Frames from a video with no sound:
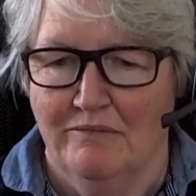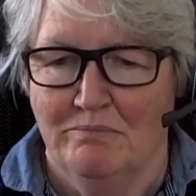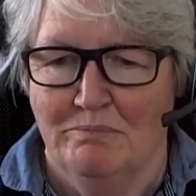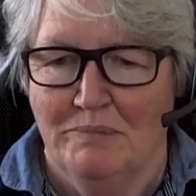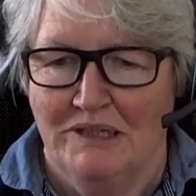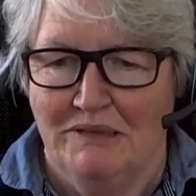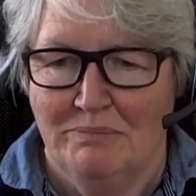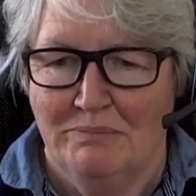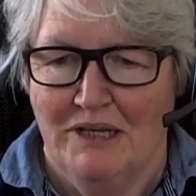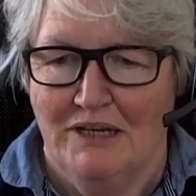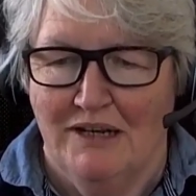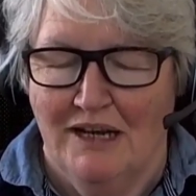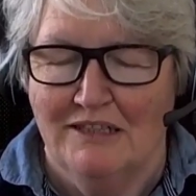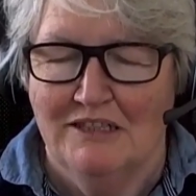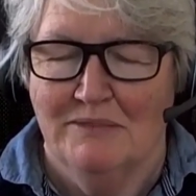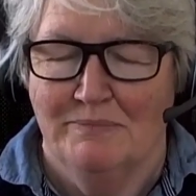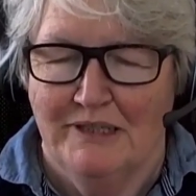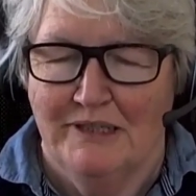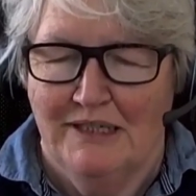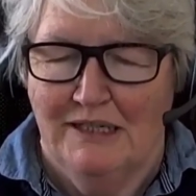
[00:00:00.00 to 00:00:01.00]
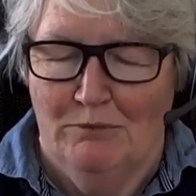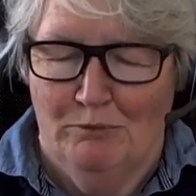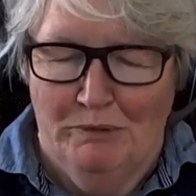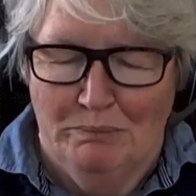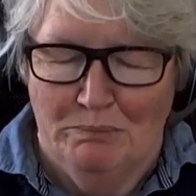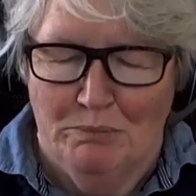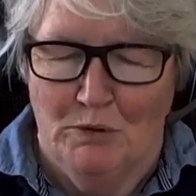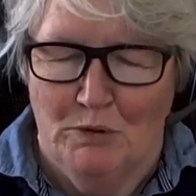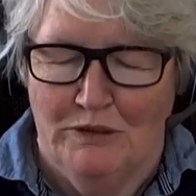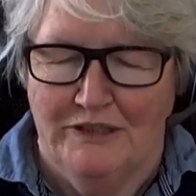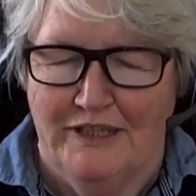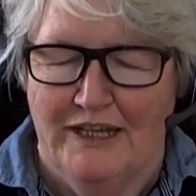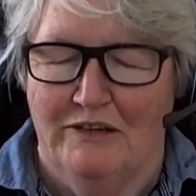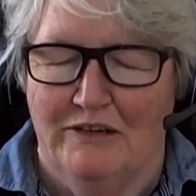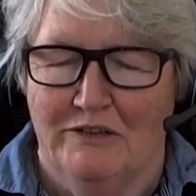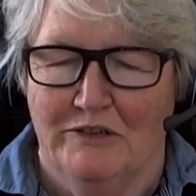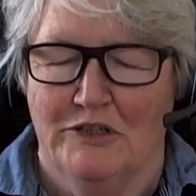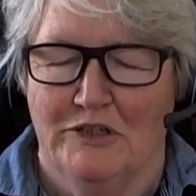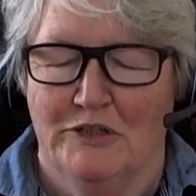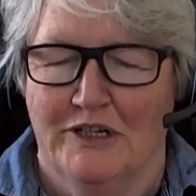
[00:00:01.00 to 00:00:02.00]
But ultimately, we boiled
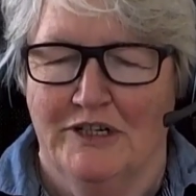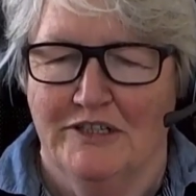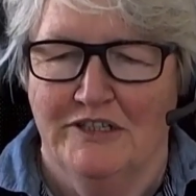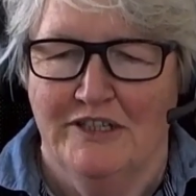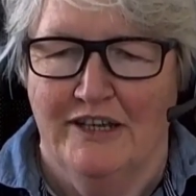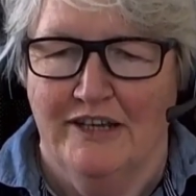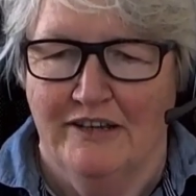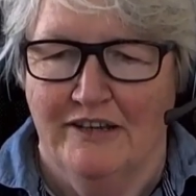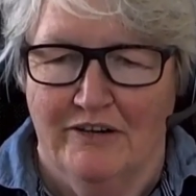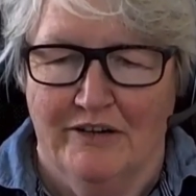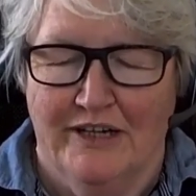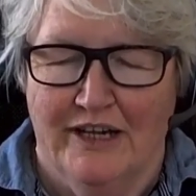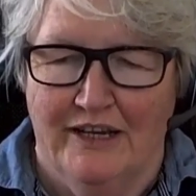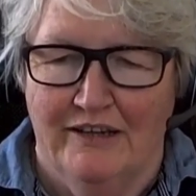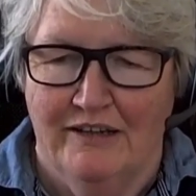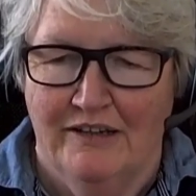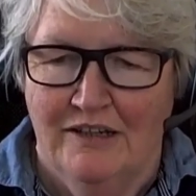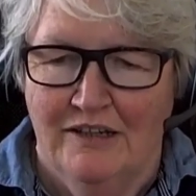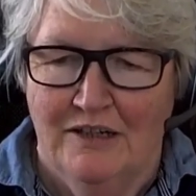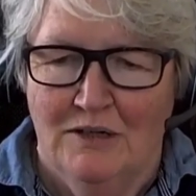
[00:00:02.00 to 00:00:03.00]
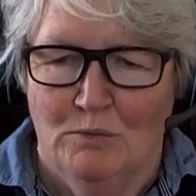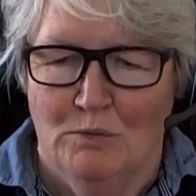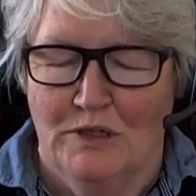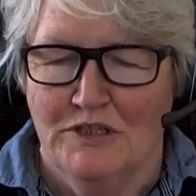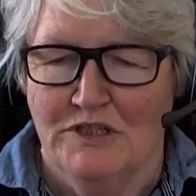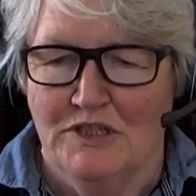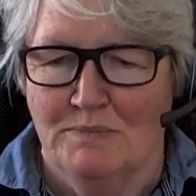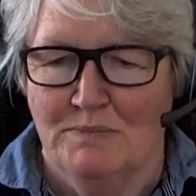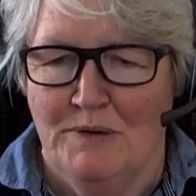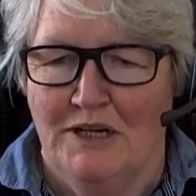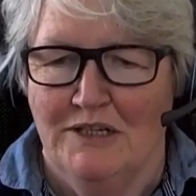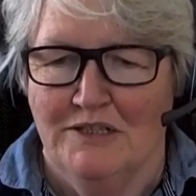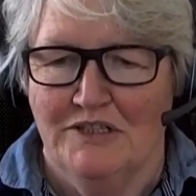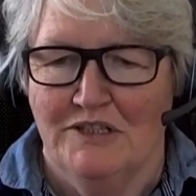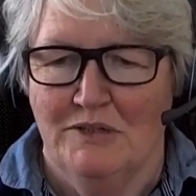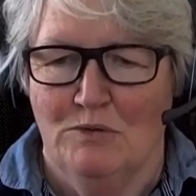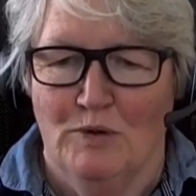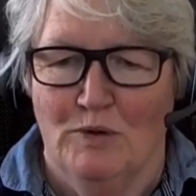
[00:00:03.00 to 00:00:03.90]
down to trying to say, okay, what is this policy?